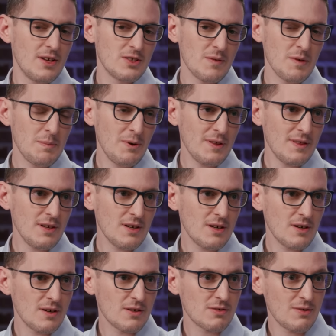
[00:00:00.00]
So if you put
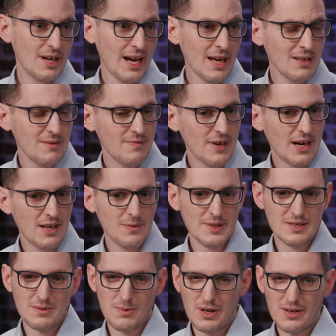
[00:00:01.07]
your creatinine value
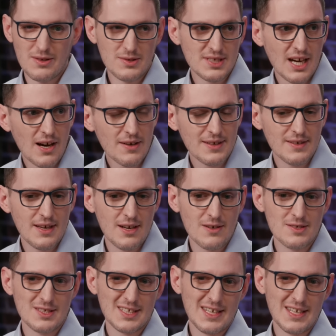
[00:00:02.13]
into one of those calculators,